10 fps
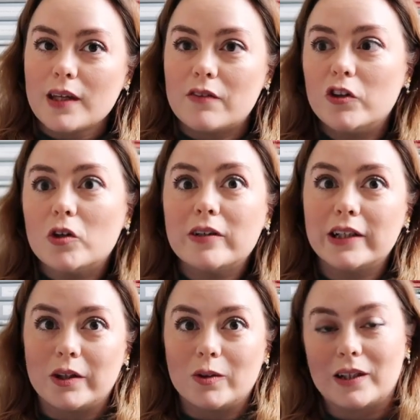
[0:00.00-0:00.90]
if you're
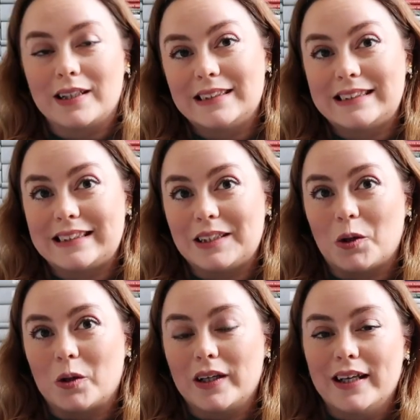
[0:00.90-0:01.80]
in New York and it's still
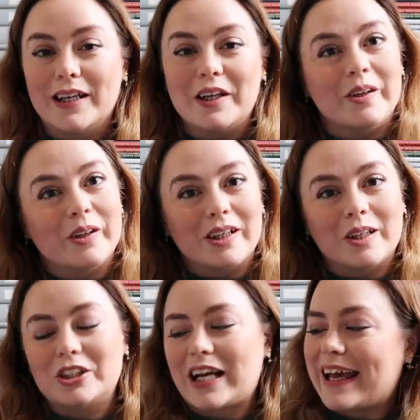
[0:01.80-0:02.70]
on, you can
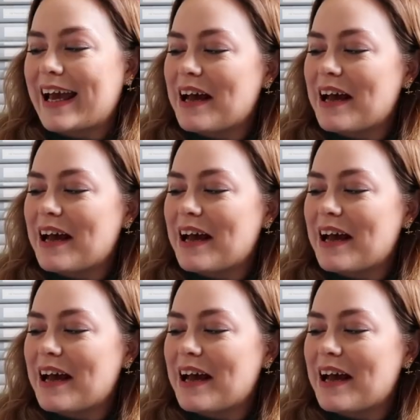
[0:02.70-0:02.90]
go check it